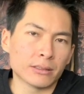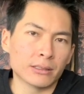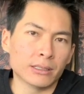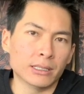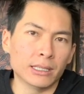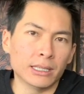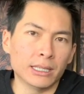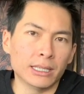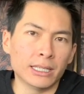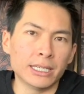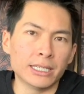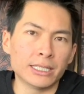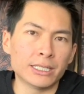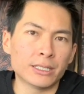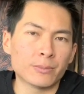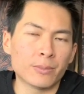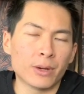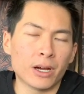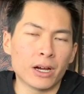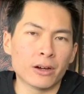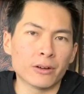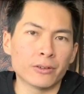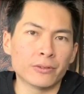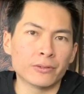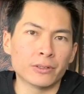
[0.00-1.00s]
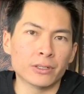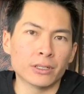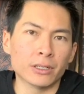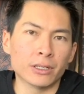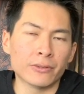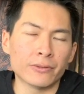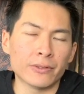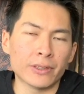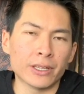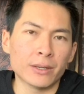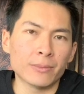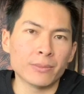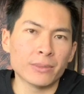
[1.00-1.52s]
least powerful
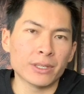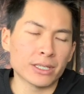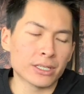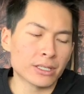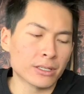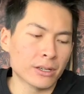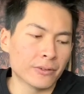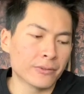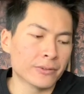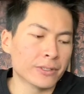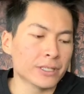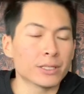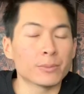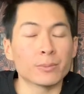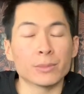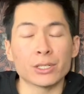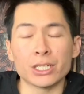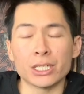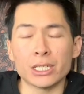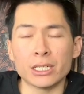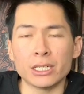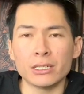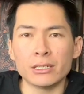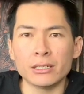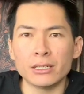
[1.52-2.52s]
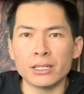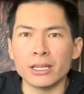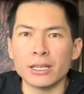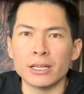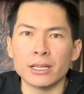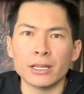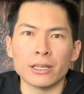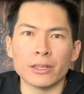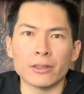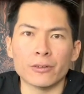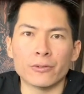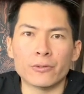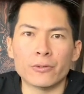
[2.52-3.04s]
of them, the softest machine.
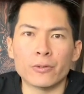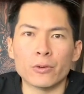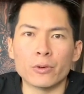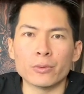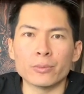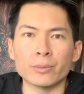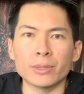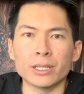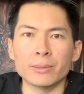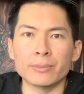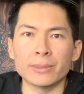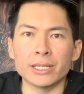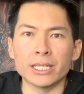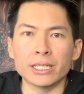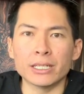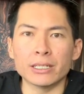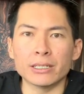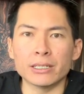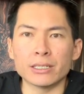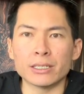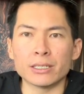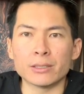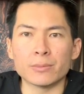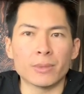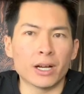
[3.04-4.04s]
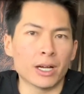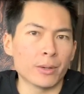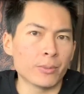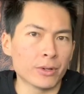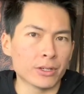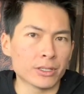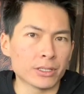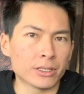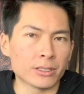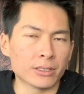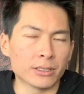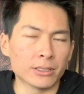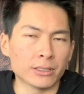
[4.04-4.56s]
The 4mm is my
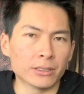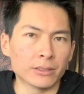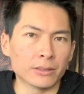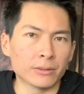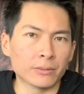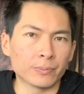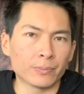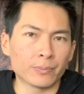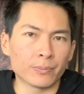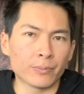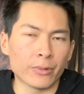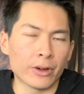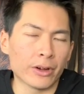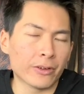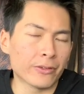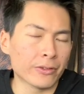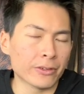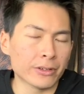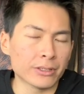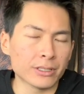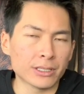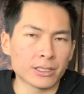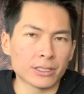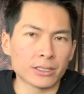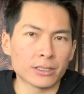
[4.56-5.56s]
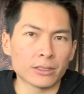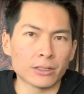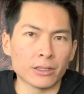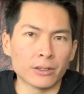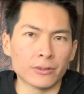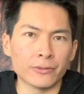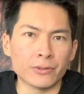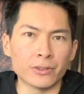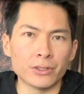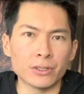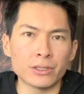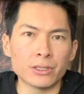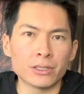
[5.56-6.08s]
personal preference
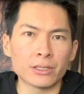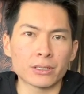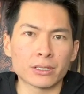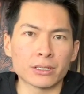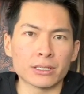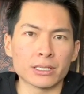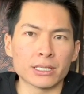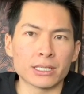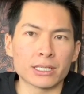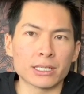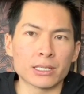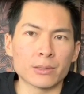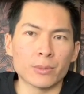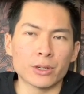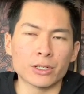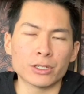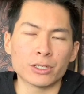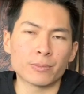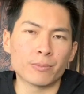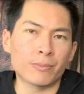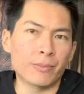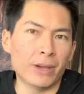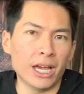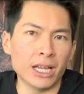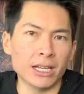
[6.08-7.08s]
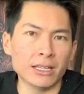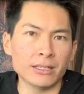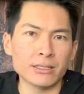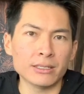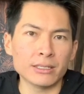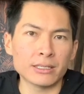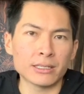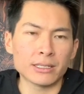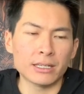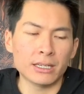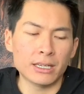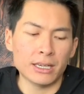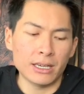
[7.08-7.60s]
of use because it's the most
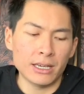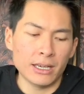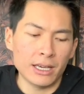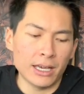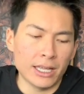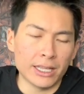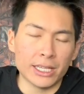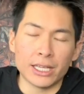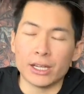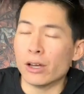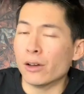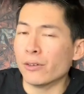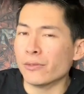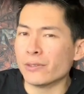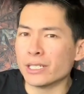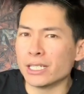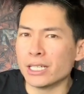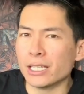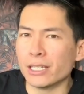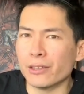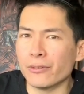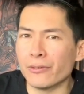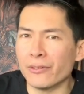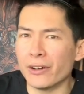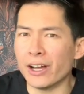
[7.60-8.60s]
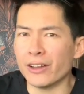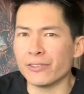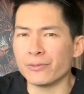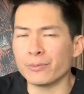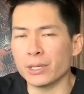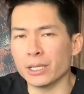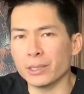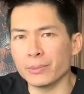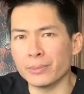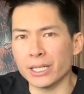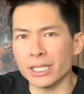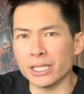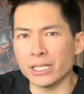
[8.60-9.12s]
balanced. And then obviously the
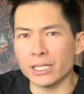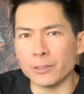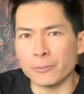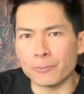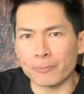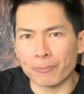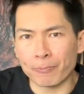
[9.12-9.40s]
5mm